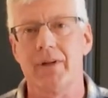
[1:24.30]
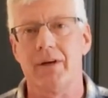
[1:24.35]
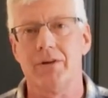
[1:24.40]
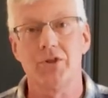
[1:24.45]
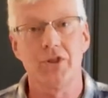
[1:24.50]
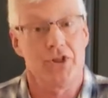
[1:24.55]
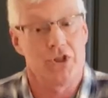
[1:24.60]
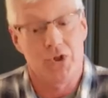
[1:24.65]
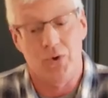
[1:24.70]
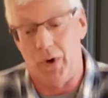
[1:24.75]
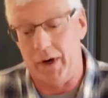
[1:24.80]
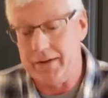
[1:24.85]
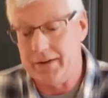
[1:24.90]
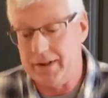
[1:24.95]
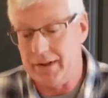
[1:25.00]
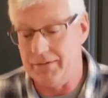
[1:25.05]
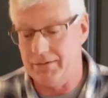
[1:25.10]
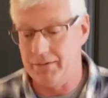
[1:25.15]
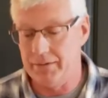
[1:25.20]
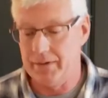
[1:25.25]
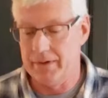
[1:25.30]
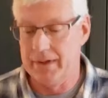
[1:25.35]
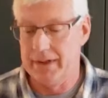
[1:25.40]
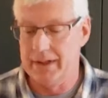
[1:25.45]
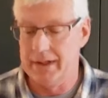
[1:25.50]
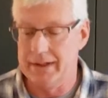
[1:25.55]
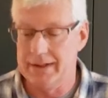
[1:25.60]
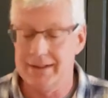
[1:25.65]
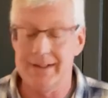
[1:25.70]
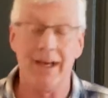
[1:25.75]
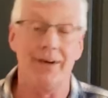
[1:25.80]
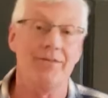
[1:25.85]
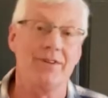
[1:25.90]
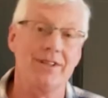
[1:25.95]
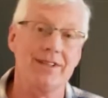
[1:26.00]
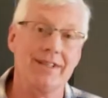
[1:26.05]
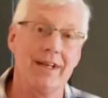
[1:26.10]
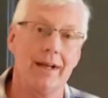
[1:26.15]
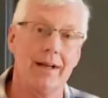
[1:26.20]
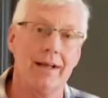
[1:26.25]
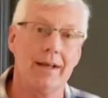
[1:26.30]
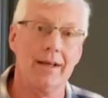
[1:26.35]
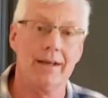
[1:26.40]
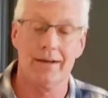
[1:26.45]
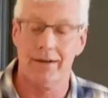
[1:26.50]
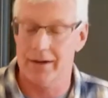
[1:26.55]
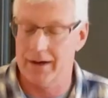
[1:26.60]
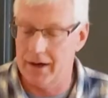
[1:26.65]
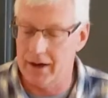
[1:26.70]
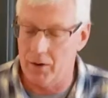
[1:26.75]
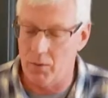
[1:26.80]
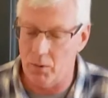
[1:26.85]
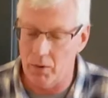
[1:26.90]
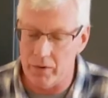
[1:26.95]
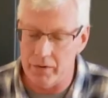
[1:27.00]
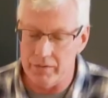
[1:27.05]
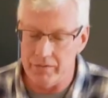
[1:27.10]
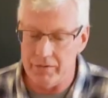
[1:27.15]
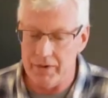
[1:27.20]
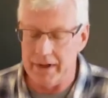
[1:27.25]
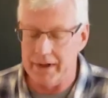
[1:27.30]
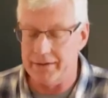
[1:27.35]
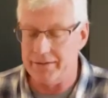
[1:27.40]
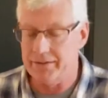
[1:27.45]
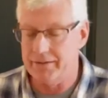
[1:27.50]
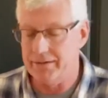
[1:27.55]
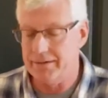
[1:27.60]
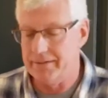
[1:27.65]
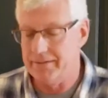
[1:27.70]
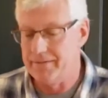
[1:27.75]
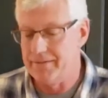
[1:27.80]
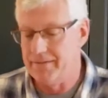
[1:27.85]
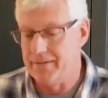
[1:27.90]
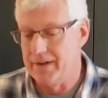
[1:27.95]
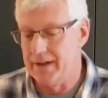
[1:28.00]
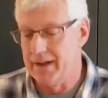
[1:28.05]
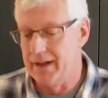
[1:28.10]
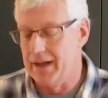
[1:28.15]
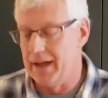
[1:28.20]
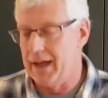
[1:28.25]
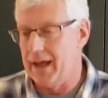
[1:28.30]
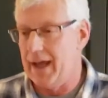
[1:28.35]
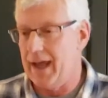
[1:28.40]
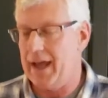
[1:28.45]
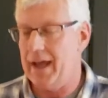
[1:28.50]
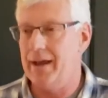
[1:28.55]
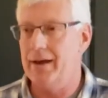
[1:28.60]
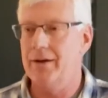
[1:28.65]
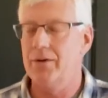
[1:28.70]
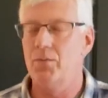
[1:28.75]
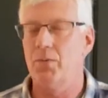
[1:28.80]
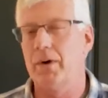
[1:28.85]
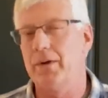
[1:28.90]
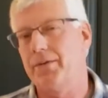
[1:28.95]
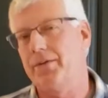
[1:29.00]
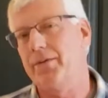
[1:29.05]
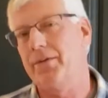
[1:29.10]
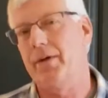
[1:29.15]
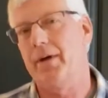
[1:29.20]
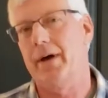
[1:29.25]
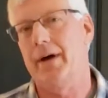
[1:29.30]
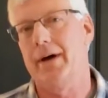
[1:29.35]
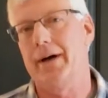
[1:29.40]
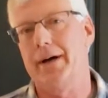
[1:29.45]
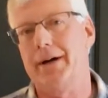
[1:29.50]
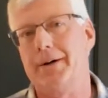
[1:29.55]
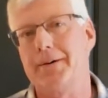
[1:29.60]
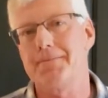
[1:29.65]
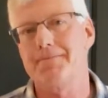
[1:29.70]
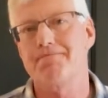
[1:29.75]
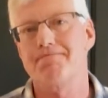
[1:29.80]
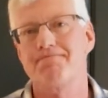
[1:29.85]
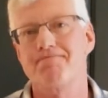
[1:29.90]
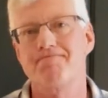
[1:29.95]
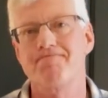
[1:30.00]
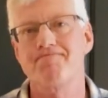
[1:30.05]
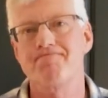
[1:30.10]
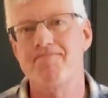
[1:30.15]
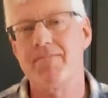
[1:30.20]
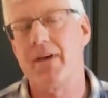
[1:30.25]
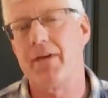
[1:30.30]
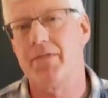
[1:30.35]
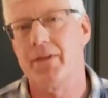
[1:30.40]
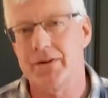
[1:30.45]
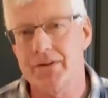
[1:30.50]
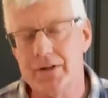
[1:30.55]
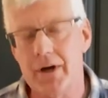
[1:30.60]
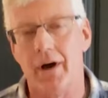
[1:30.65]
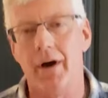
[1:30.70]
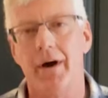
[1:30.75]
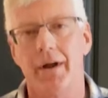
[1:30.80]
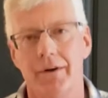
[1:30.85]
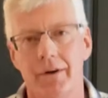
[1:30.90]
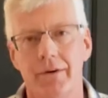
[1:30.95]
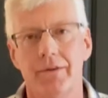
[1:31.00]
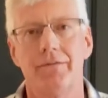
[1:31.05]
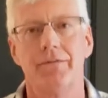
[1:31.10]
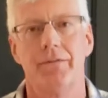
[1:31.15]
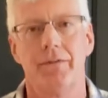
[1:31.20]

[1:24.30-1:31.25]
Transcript: destructive, devastating world events. And with the dawn of